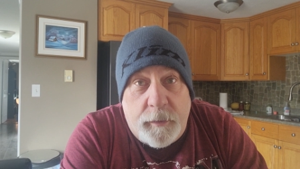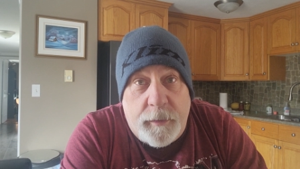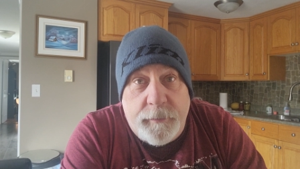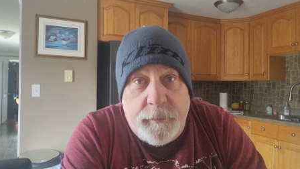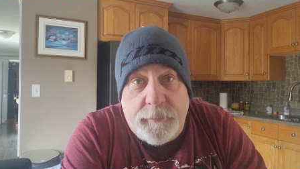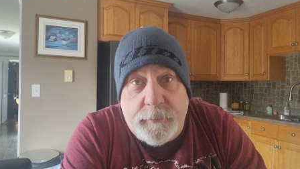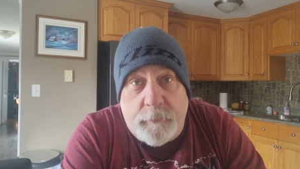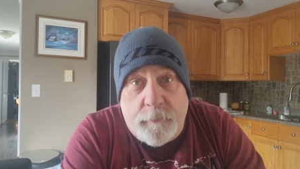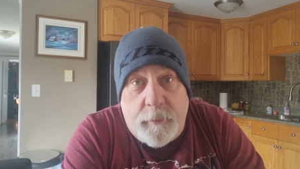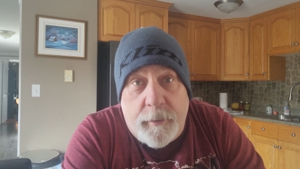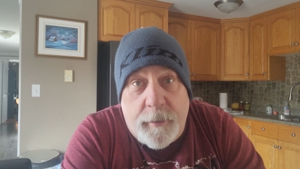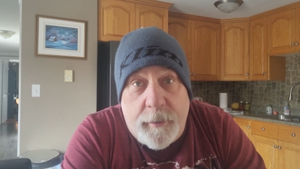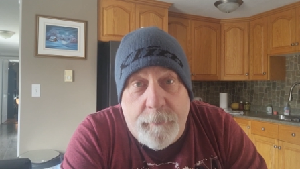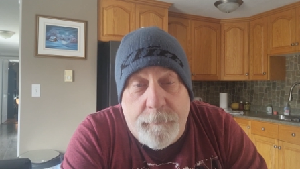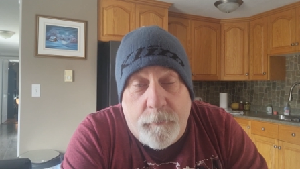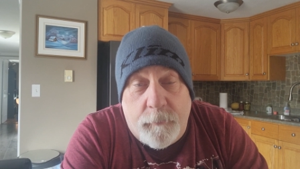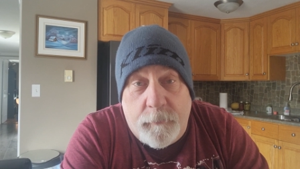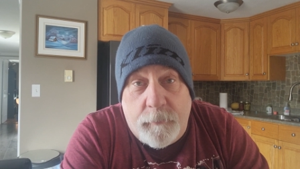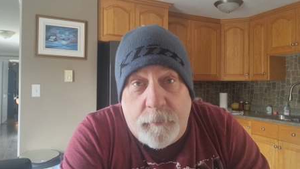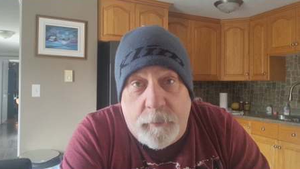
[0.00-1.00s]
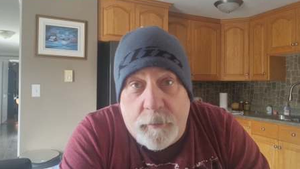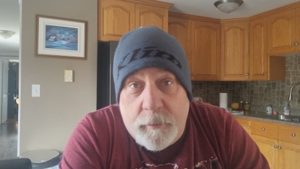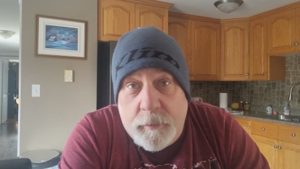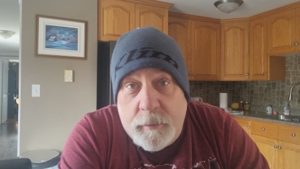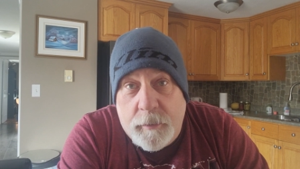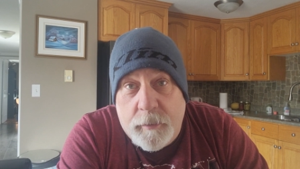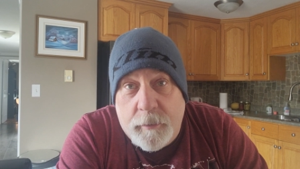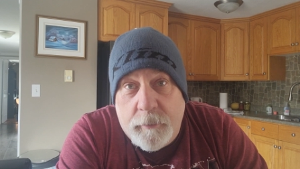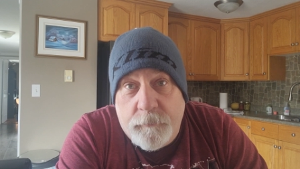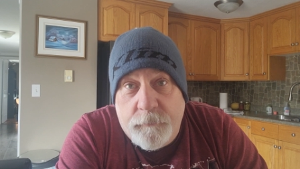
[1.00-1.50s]
Instagram or
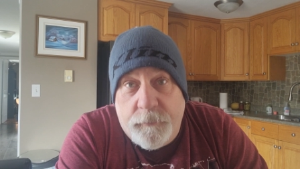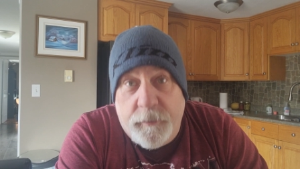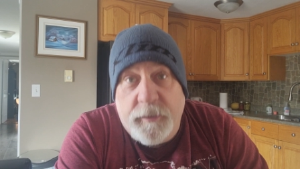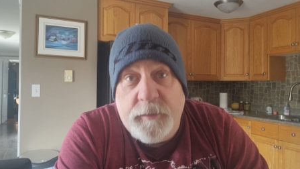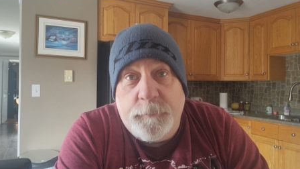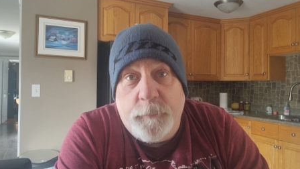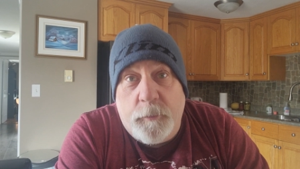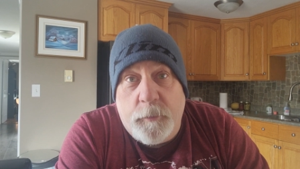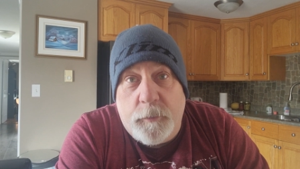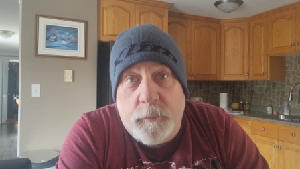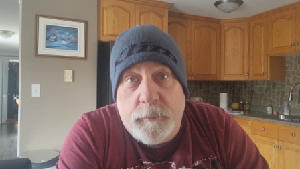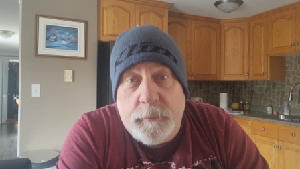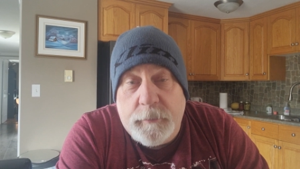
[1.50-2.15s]
Facebook